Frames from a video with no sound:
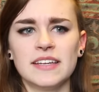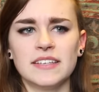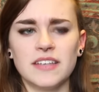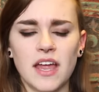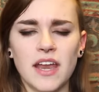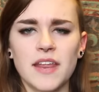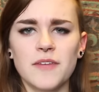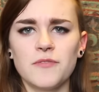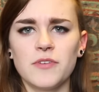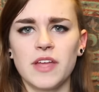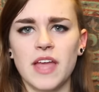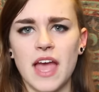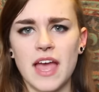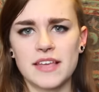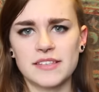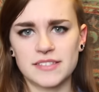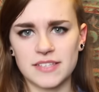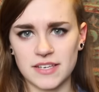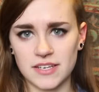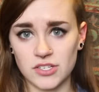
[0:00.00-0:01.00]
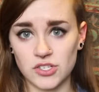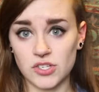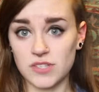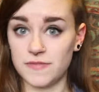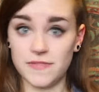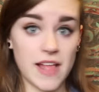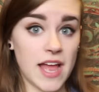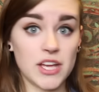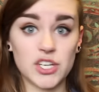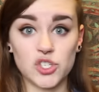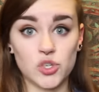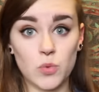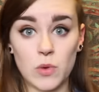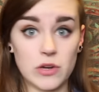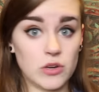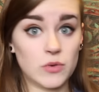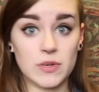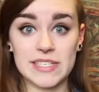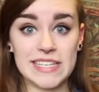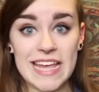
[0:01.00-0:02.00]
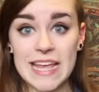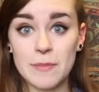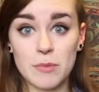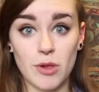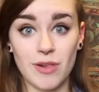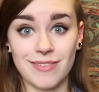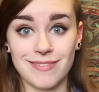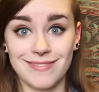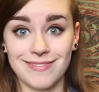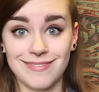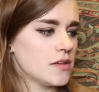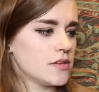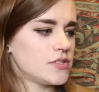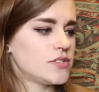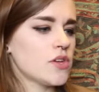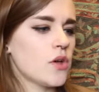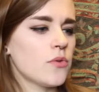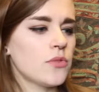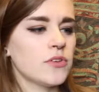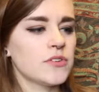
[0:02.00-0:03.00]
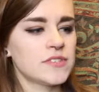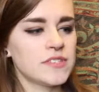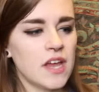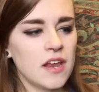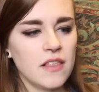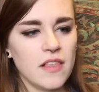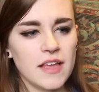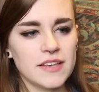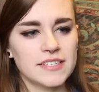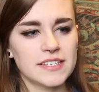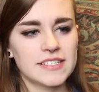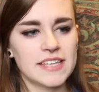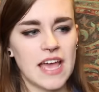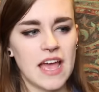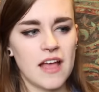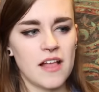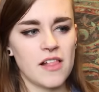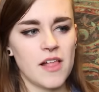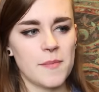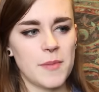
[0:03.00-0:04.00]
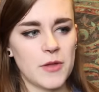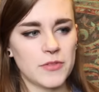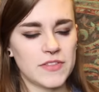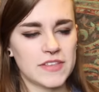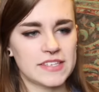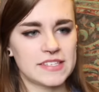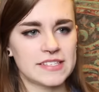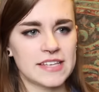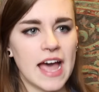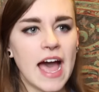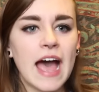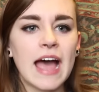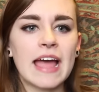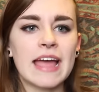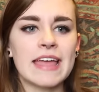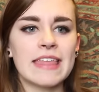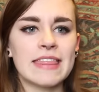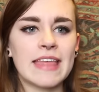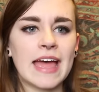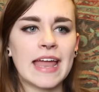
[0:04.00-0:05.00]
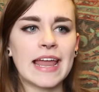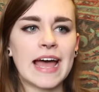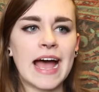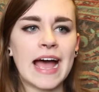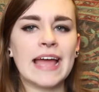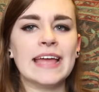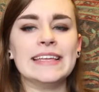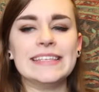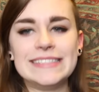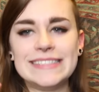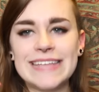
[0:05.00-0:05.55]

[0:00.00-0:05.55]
not every guy is gonna just flash you under a table. So there's not a lot to tell about this guy that I